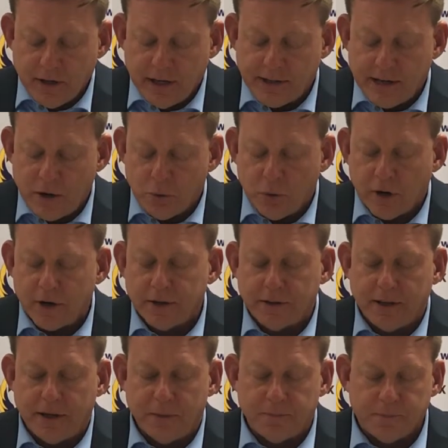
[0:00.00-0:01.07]
And not one of
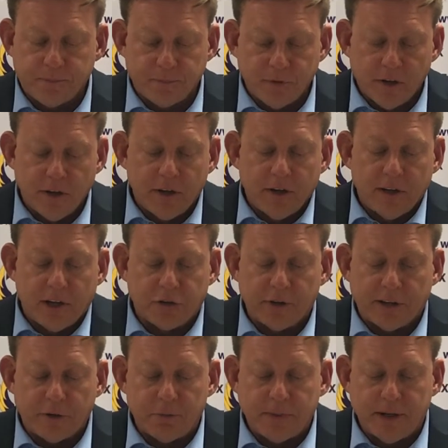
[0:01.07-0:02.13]
them has
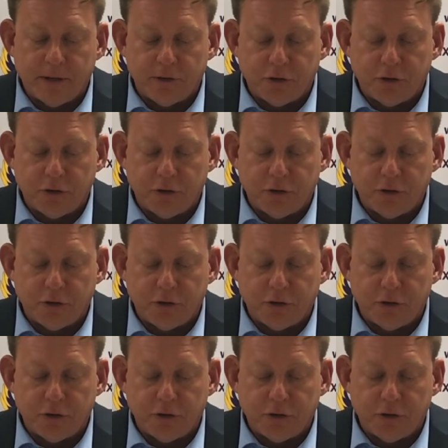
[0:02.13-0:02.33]
ever been